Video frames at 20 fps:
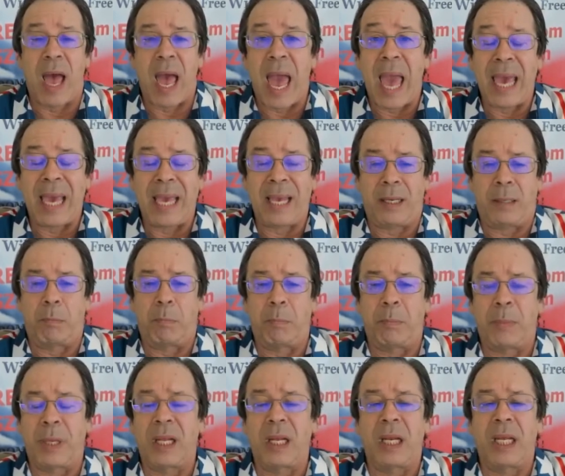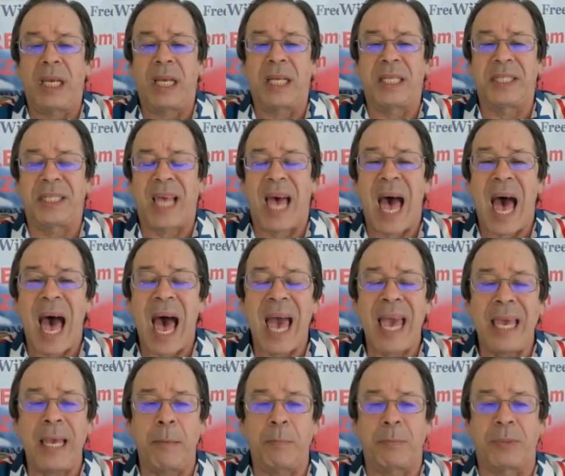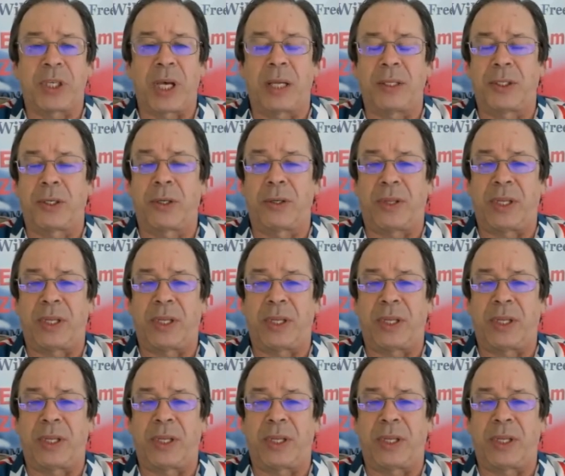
8 million times under